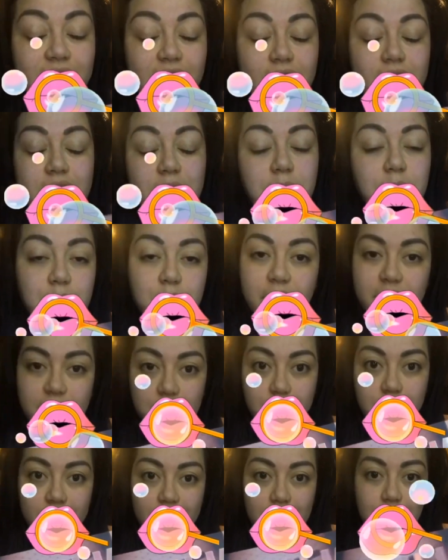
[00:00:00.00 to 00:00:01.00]
because I'm obsessed
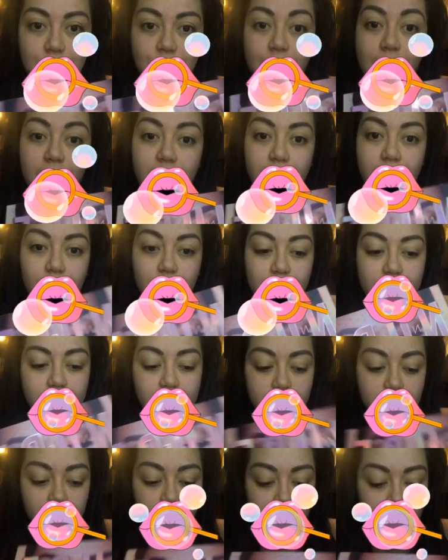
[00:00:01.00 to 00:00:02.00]
with it, but I want to
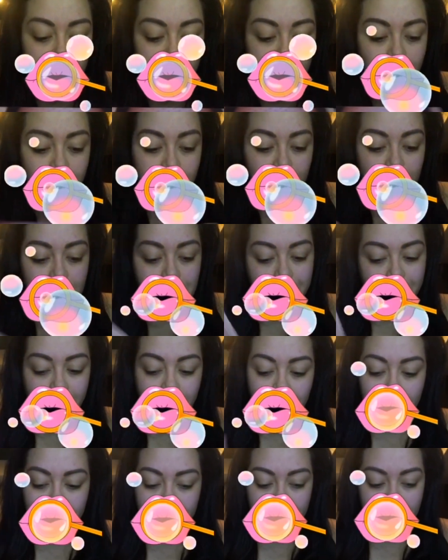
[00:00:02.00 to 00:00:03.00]
switch it up
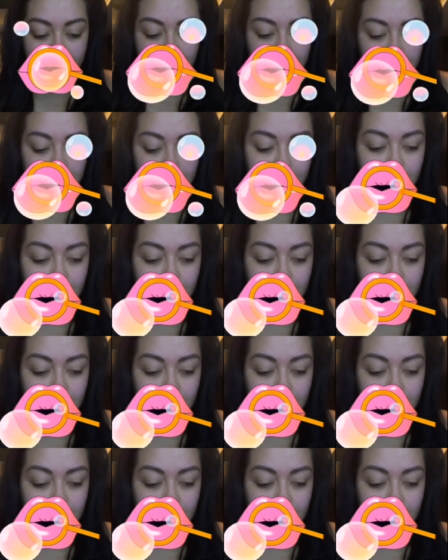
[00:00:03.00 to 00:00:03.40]
because I haven't done